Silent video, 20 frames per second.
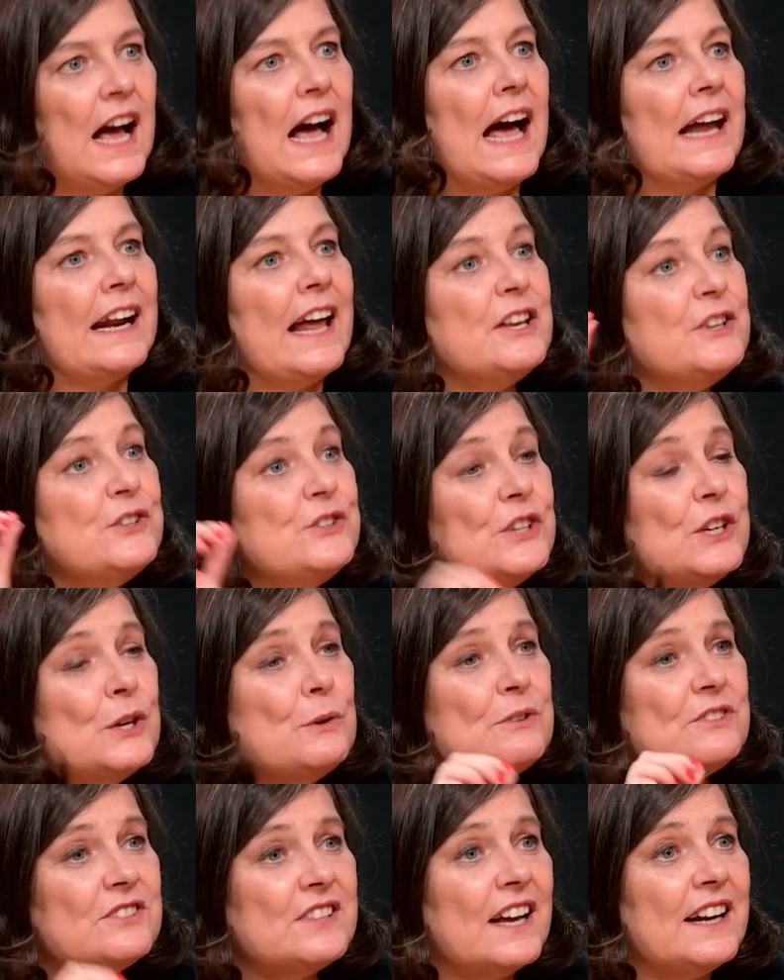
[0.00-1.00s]
And I
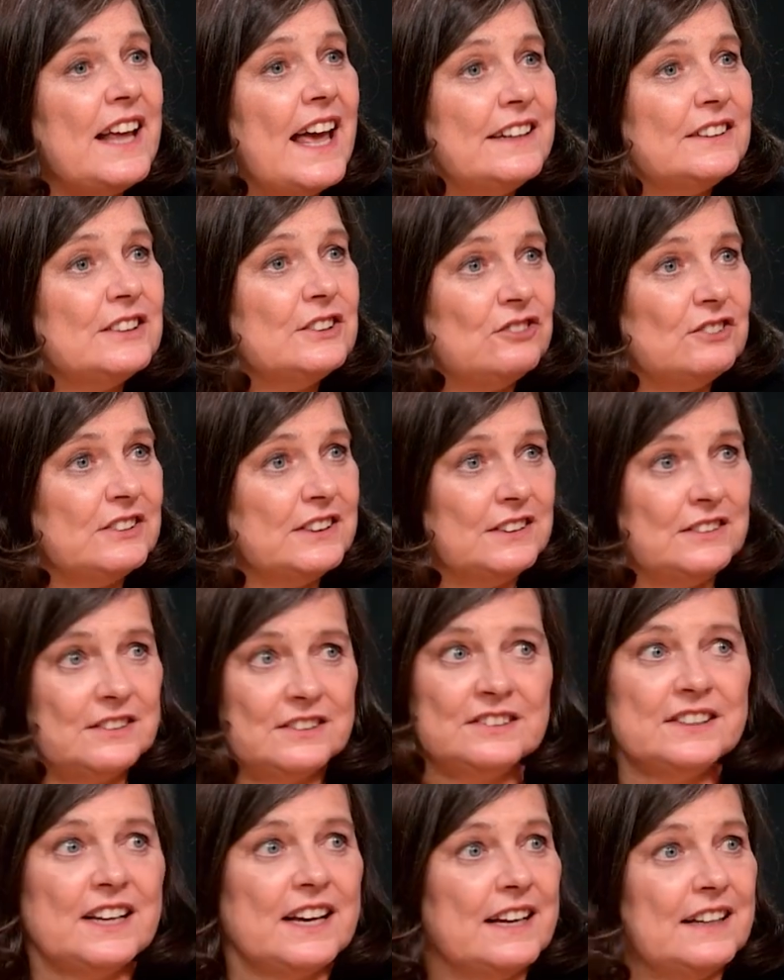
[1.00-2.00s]
used that energy to
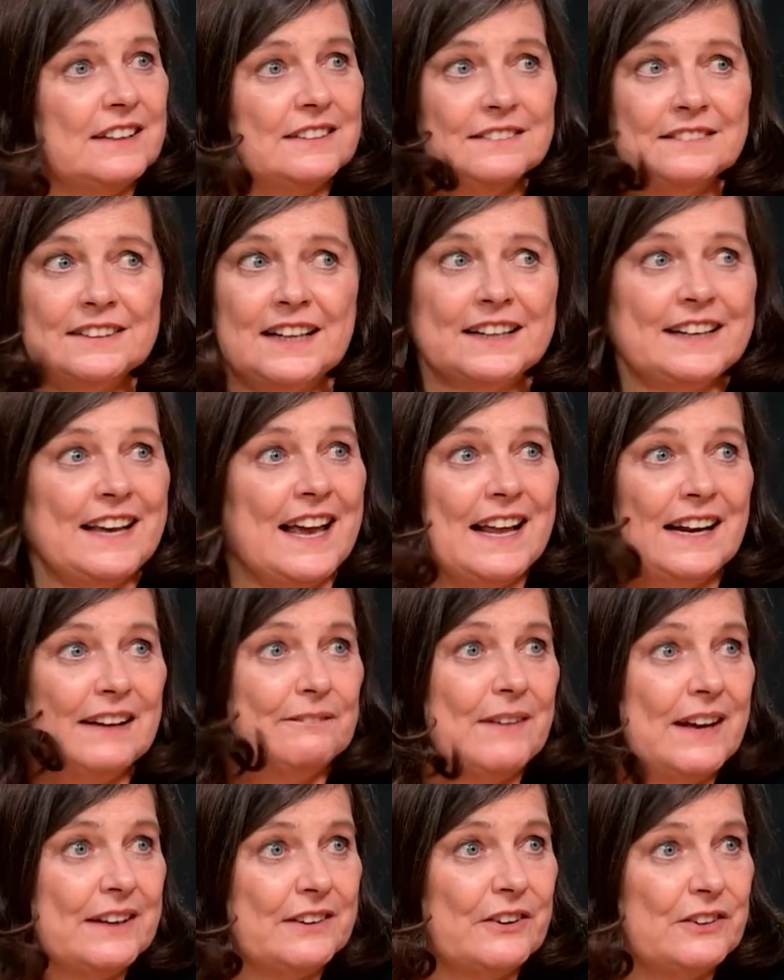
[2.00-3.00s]
say, like hell
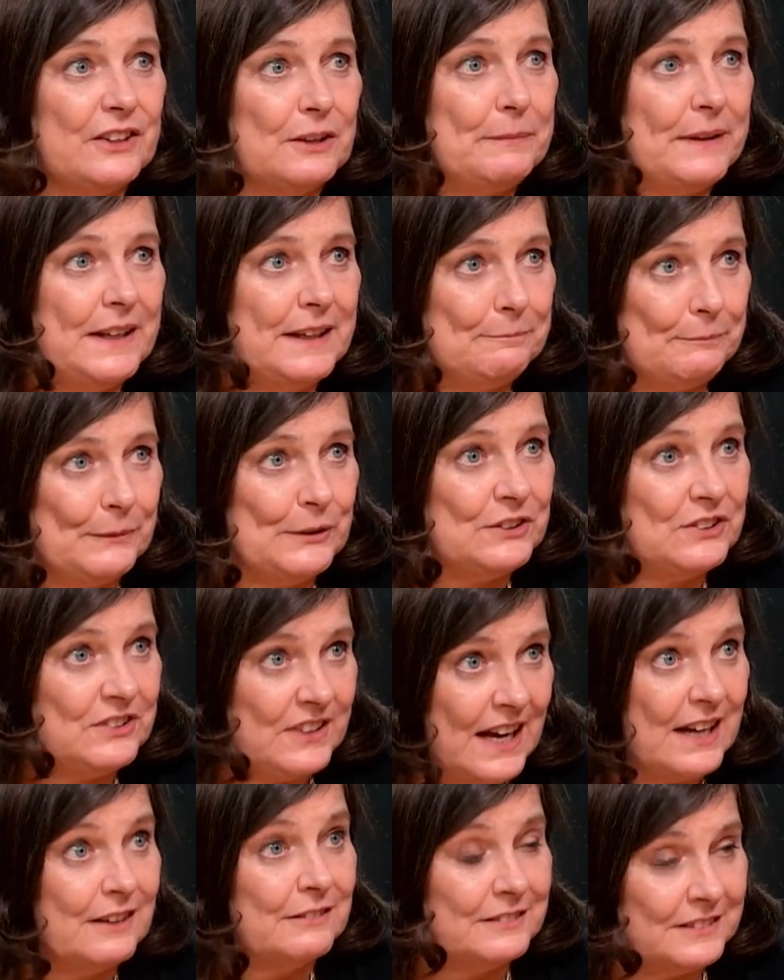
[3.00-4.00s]
am I going to be put
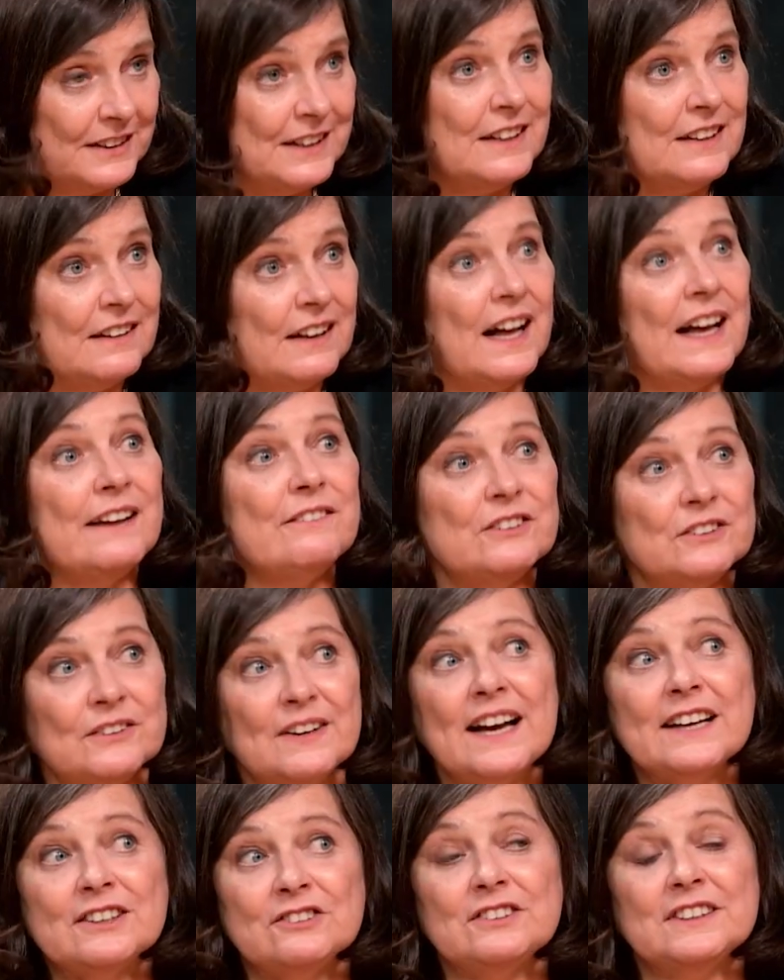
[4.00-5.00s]
down? I'm going to
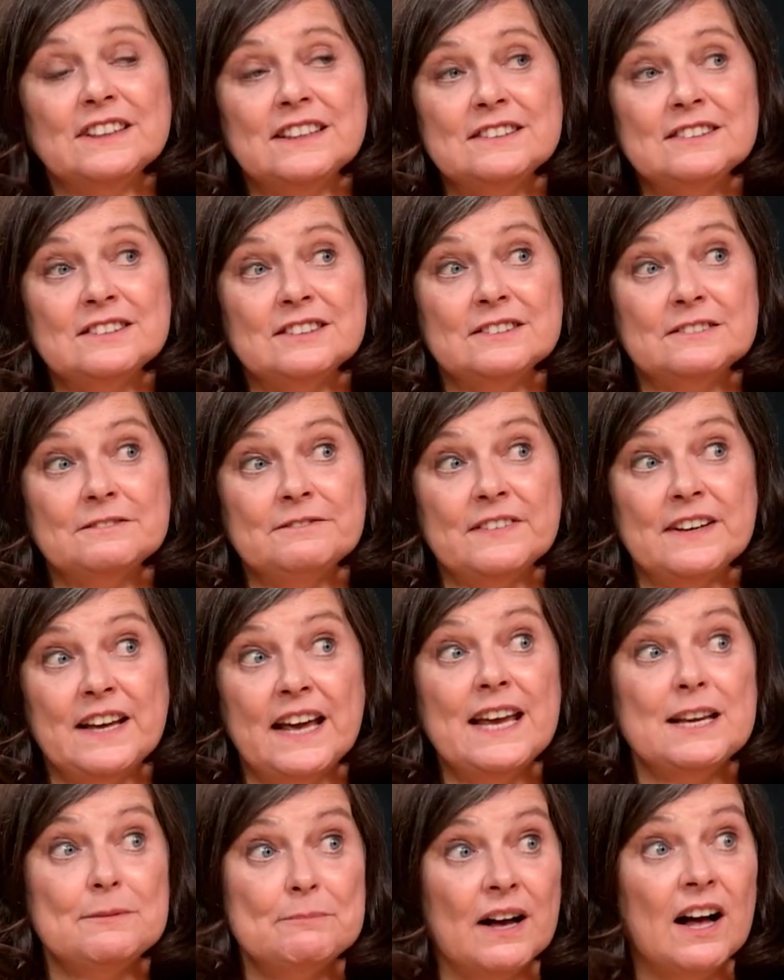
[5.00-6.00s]
actually sort of
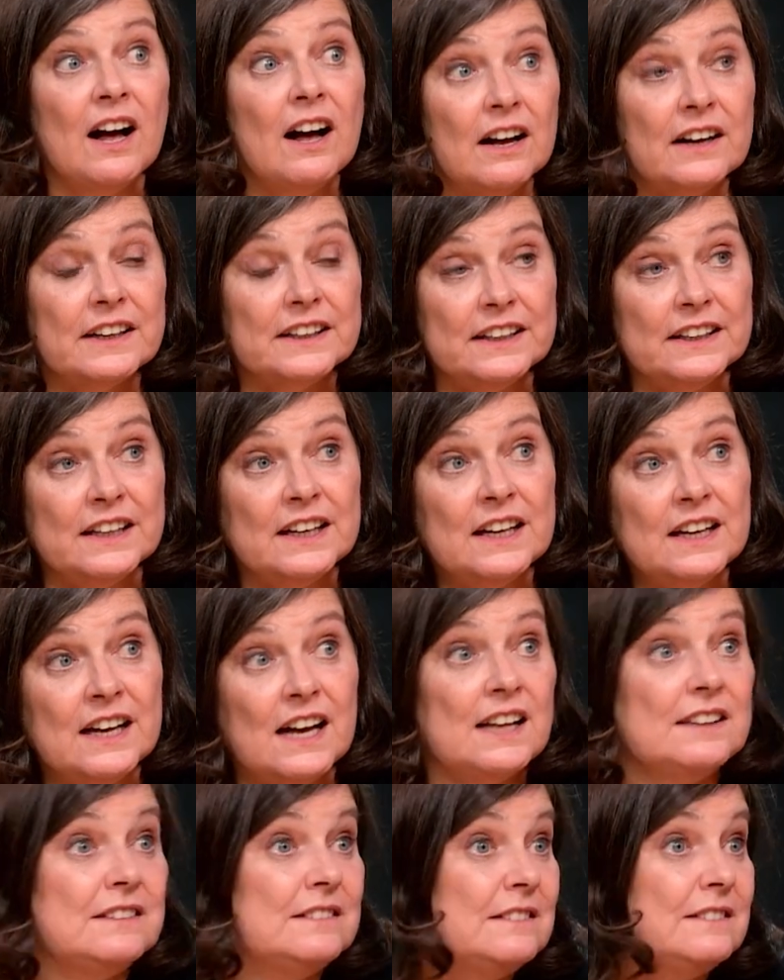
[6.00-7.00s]
aim high.
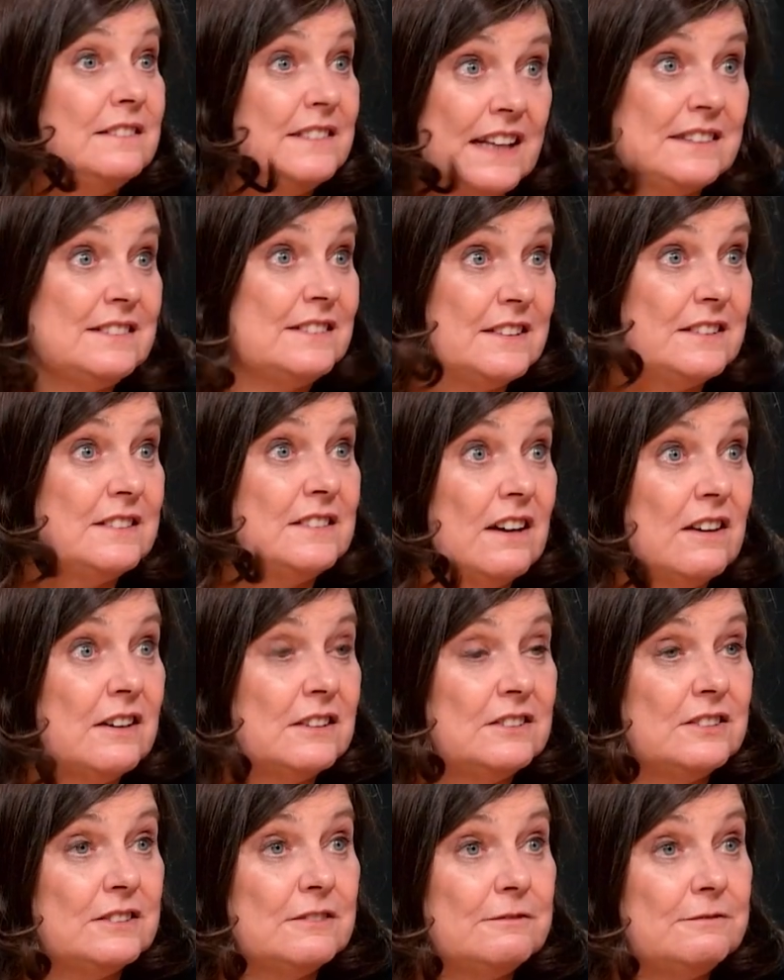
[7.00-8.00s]
And that's the
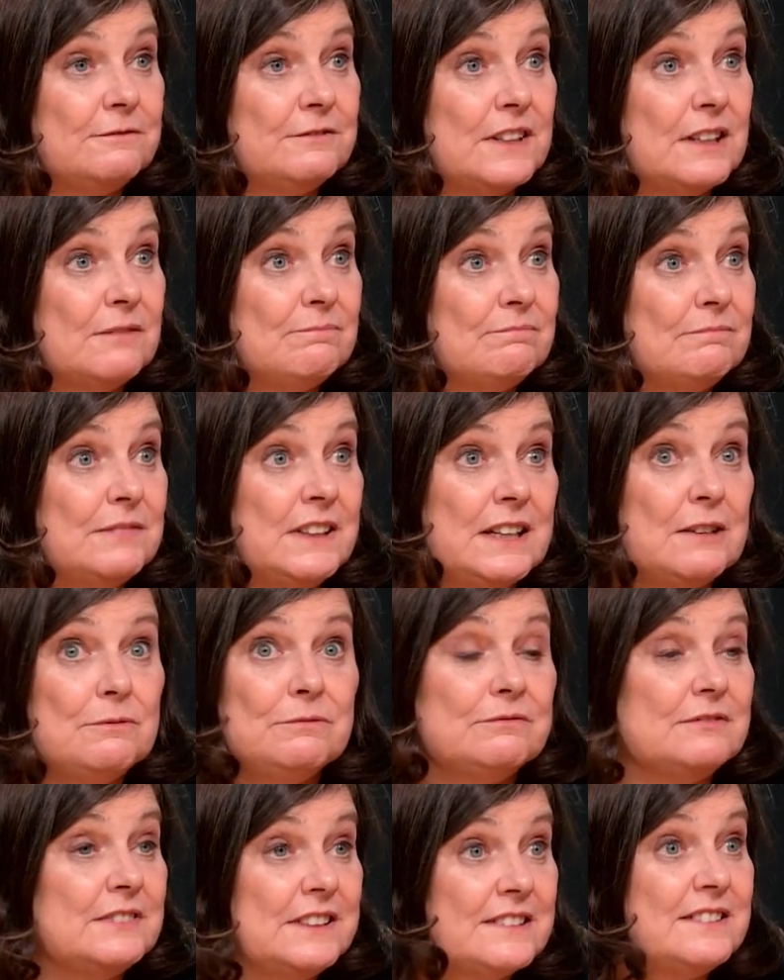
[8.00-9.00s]
start of, the
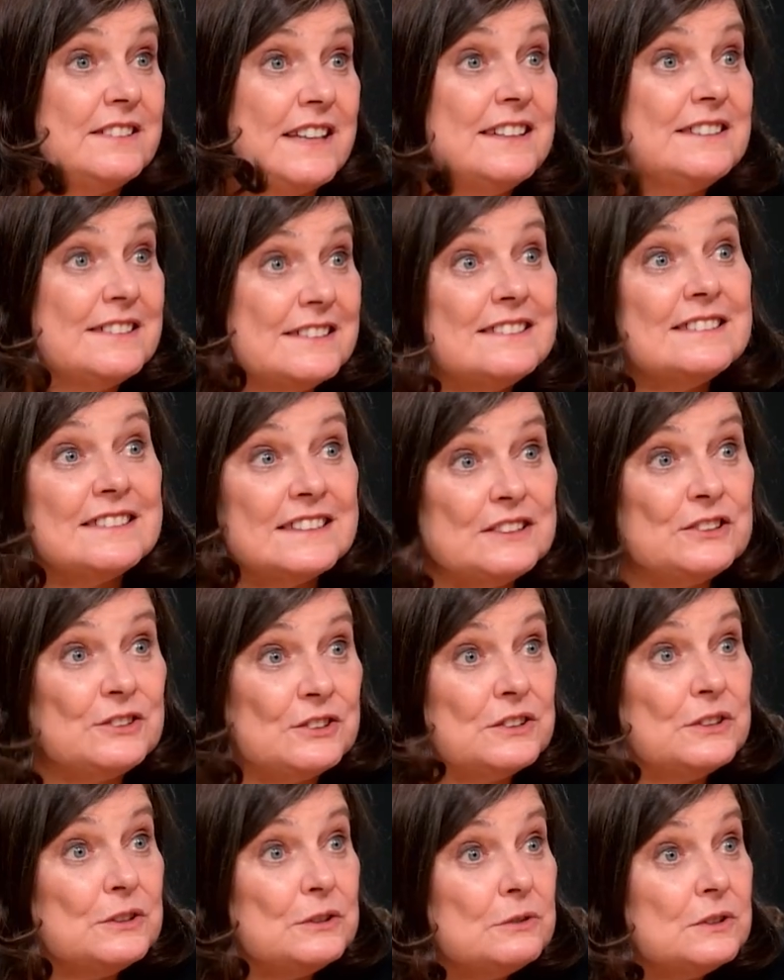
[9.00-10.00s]
ascendancy
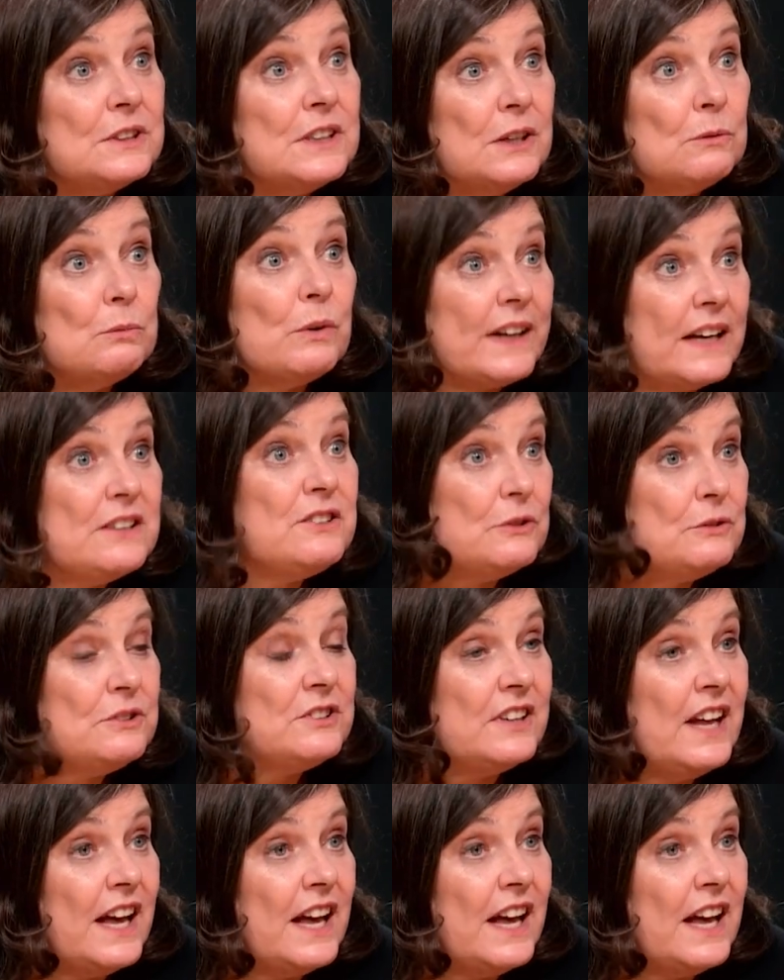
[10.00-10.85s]
to what I do today.